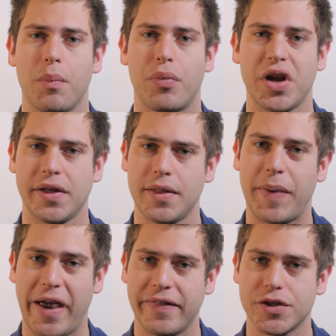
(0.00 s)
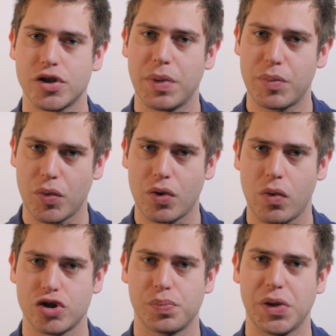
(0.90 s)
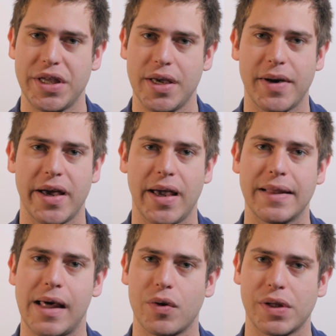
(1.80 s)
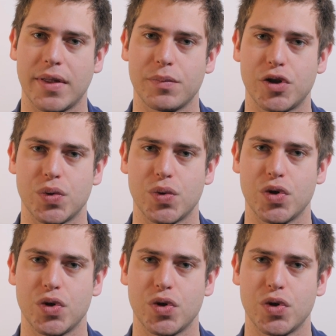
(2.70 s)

bring independence to people with quadriplegia by allowing them to